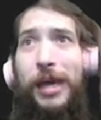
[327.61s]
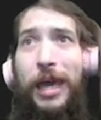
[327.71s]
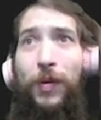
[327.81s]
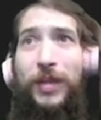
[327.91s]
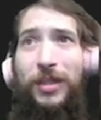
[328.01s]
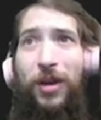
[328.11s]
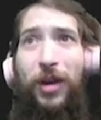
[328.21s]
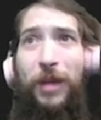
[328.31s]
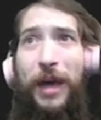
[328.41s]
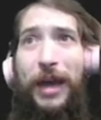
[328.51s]
It was
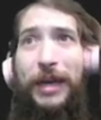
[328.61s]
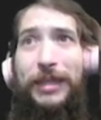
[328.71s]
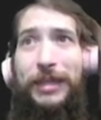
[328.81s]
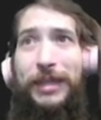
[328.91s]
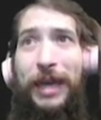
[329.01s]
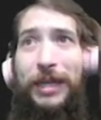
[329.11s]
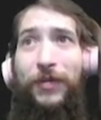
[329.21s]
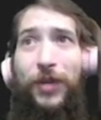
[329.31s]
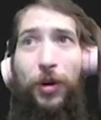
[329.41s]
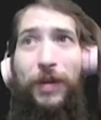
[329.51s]
noted by a
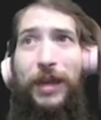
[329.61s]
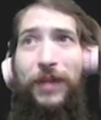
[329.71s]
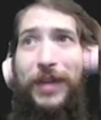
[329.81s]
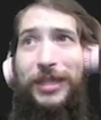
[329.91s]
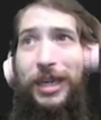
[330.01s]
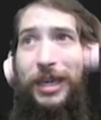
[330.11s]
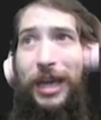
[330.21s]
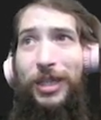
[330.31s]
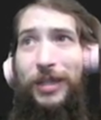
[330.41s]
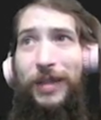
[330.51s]
detective during the
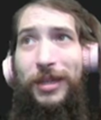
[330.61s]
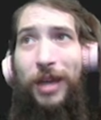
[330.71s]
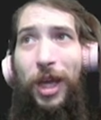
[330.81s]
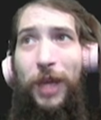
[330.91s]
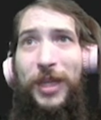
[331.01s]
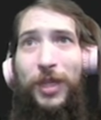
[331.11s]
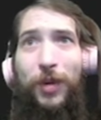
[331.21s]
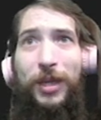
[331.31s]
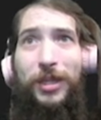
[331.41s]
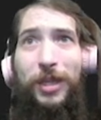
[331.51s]
investigation that documents
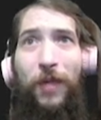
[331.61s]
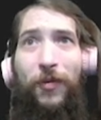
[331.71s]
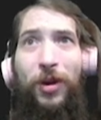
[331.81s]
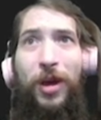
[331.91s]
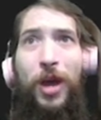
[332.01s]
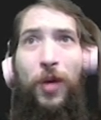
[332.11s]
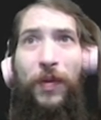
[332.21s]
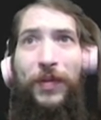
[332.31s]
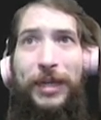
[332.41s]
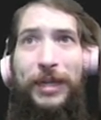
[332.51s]
were discovered
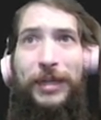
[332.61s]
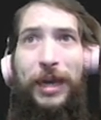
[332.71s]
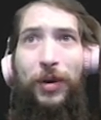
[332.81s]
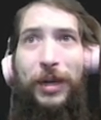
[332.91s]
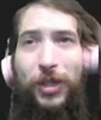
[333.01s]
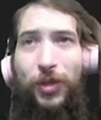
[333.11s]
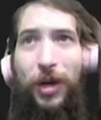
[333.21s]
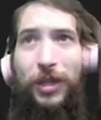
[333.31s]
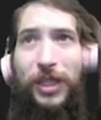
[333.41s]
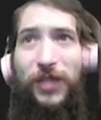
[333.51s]
with detailed
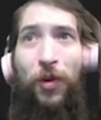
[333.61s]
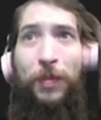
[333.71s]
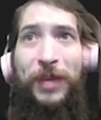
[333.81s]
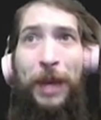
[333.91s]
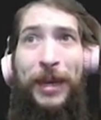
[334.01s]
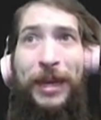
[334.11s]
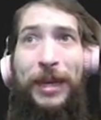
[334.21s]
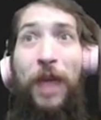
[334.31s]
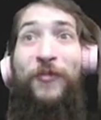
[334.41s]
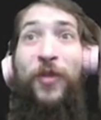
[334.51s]
instructions for
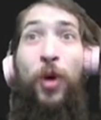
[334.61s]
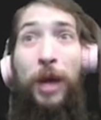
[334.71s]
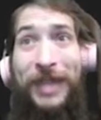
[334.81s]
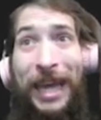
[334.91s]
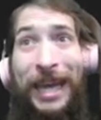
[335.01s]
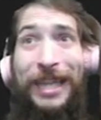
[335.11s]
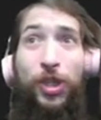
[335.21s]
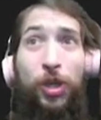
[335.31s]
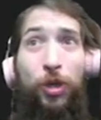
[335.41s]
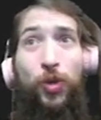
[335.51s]
obtaining
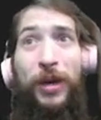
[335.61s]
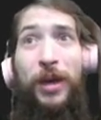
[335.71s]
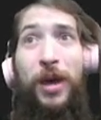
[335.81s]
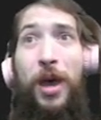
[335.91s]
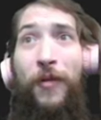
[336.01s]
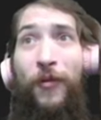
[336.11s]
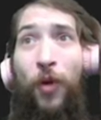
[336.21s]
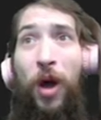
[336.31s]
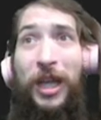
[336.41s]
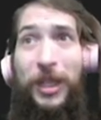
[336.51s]
children
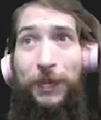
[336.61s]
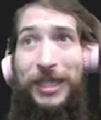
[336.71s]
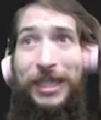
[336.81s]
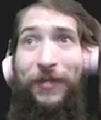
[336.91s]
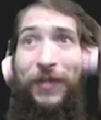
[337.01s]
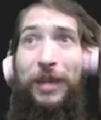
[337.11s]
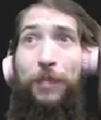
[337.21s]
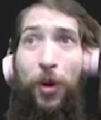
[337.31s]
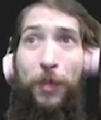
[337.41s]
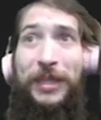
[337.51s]
for unspecific
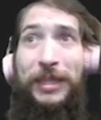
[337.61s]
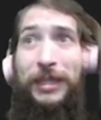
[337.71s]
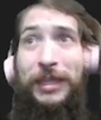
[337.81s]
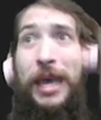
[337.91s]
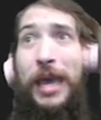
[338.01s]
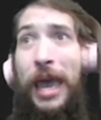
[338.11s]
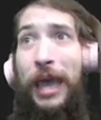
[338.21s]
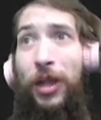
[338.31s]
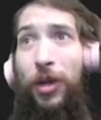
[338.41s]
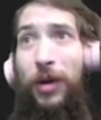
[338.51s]
purposes,
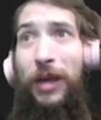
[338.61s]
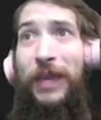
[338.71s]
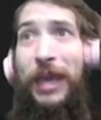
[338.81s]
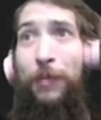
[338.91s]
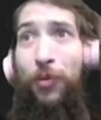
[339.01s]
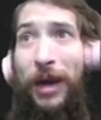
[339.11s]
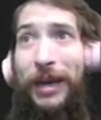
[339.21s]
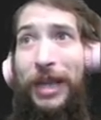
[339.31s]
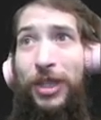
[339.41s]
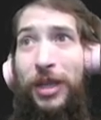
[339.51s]
including the
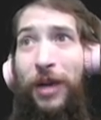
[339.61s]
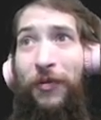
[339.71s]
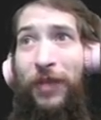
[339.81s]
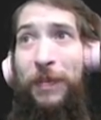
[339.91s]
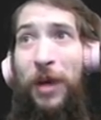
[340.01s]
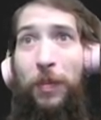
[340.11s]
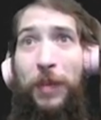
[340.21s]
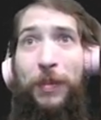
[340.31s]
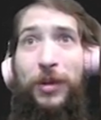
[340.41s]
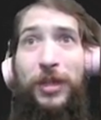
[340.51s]
impregnation of female
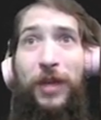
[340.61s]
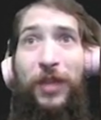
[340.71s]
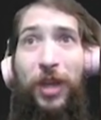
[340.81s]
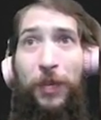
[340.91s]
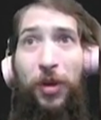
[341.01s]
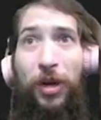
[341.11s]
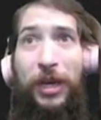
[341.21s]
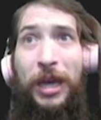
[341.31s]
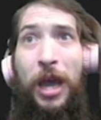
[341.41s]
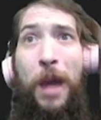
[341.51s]
members of the
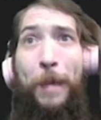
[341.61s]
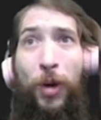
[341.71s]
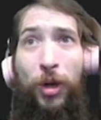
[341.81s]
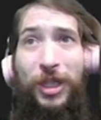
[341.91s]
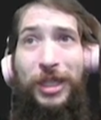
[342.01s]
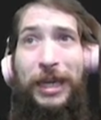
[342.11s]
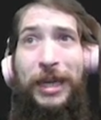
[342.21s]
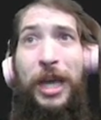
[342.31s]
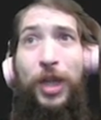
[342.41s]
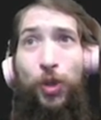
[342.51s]
community,
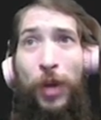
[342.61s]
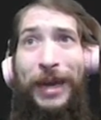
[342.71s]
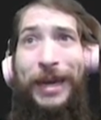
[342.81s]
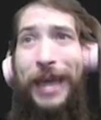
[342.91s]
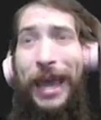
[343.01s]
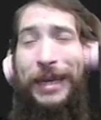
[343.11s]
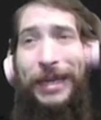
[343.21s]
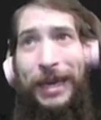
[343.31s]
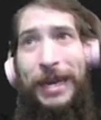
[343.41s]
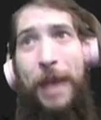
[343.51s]
purchasing, trading, and
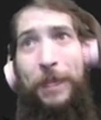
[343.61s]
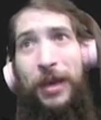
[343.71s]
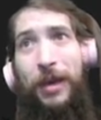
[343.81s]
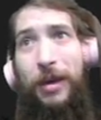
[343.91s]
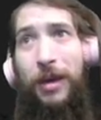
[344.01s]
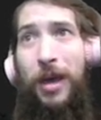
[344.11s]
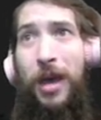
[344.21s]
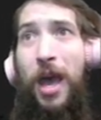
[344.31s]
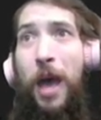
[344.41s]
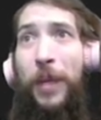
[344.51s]
kidnapping.
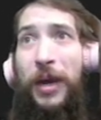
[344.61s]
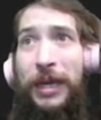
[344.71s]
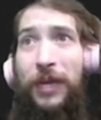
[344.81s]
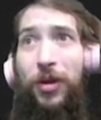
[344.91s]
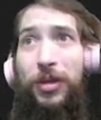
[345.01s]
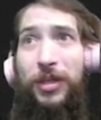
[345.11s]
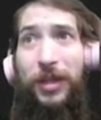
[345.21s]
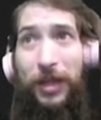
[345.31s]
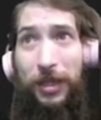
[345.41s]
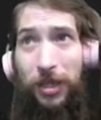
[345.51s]
But neither
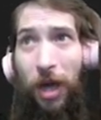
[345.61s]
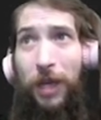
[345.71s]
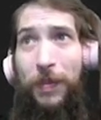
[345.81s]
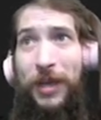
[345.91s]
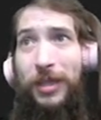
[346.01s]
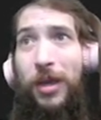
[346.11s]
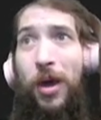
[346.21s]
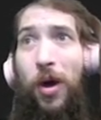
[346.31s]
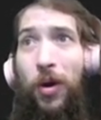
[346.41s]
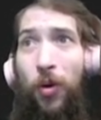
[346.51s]
the documents
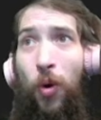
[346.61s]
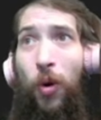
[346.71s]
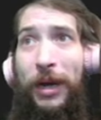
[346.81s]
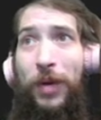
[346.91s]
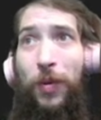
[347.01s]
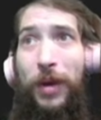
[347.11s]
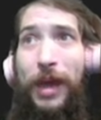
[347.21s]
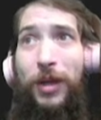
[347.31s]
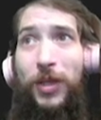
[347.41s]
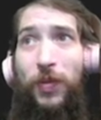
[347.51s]
nor anyone
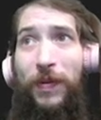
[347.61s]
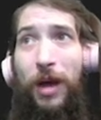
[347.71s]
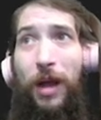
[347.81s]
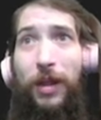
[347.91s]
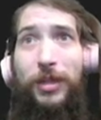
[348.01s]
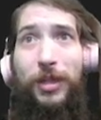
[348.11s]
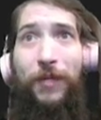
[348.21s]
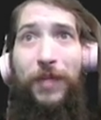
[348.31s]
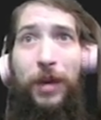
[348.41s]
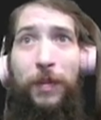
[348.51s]
else with knowledge
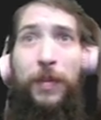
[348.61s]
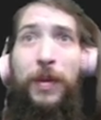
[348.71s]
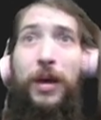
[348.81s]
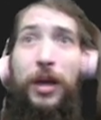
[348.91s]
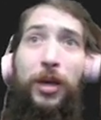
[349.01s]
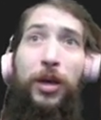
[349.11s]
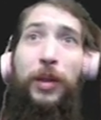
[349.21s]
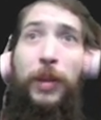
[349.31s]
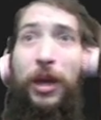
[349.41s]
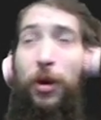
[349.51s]
of them could
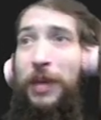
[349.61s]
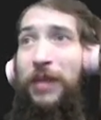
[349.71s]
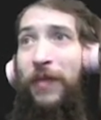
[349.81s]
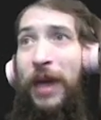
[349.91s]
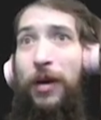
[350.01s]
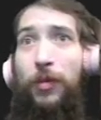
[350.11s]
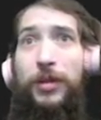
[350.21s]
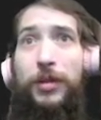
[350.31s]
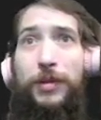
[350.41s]
later be found.